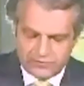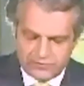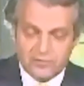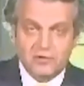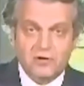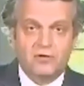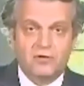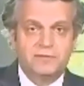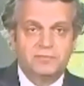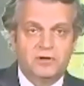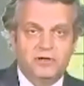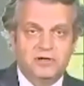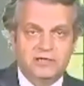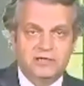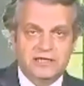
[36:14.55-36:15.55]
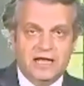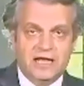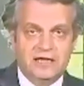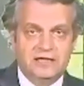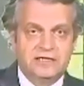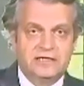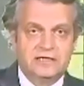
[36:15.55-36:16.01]
on the corresponding
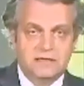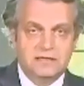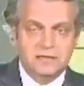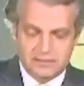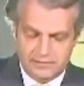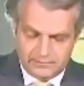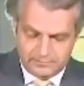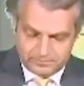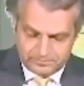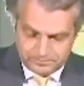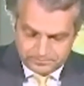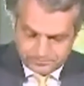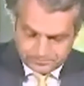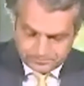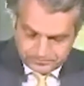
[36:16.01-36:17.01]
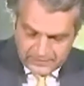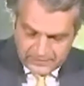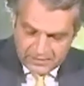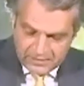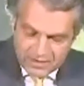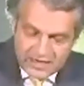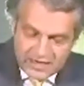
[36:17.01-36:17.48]
slides.
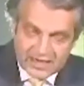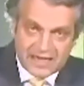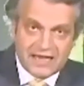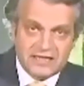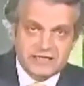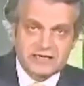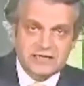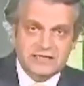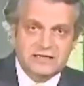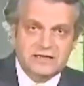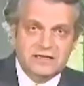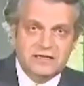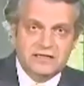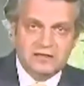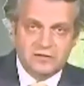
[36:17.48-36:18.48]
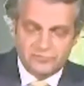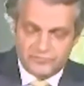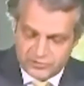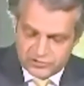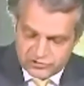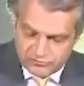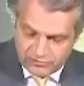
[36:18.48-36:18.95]
In many cases, these
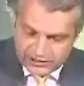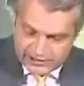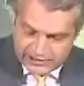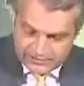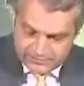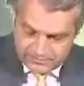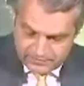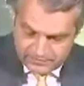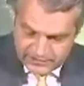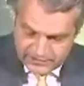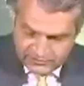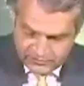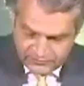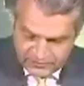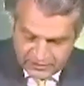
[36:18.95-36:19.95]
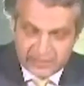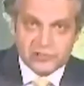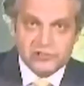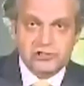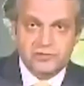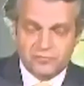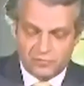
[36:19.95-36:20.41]
individuals served in
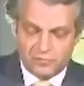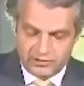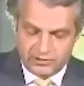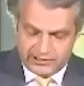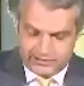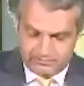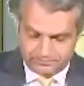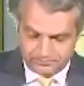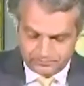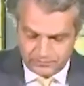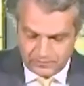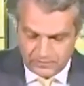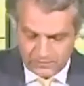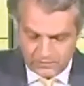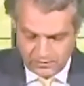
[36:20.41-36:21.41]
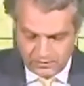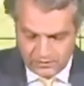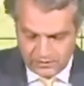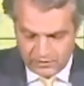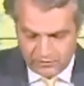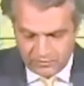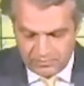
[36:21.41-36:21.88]
leadership roles
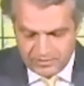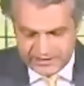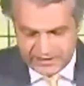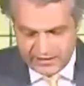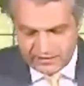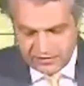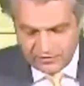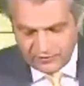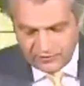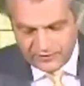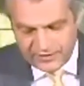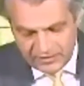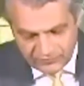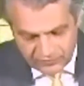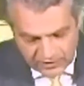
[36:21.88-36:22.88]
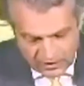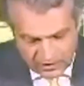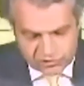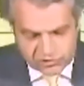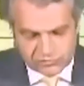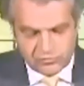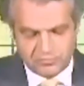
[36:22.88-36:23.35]
and are representative of an even
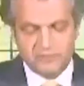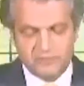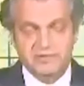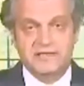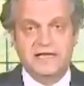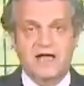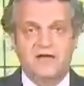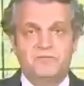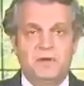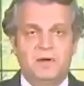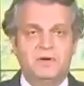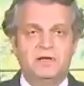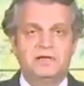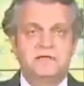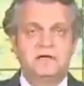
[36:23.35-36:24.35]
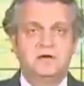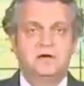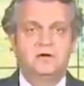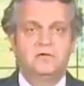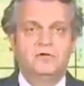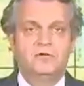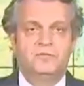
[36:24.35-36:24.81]
larger group of staff members
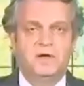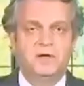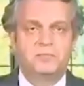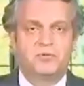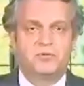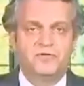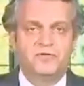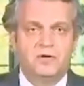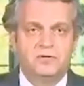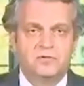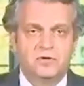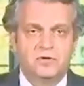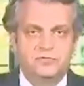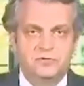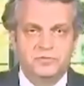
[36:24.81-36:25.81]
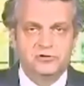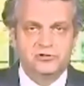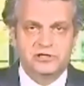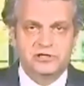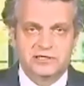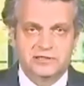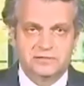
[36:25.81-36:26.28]
who have made profound
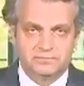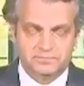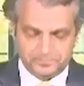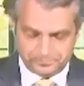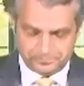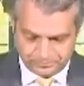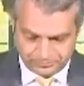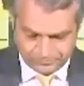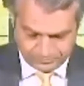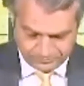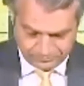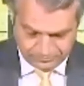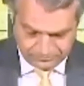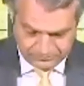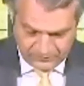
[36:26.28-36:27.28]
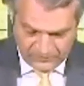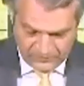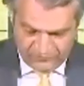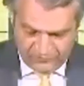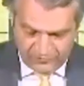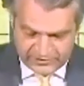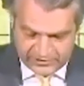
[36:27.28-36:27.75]
contributions.
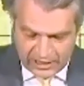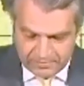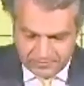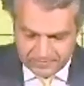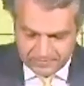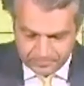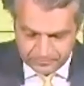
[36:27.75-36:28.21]
First up,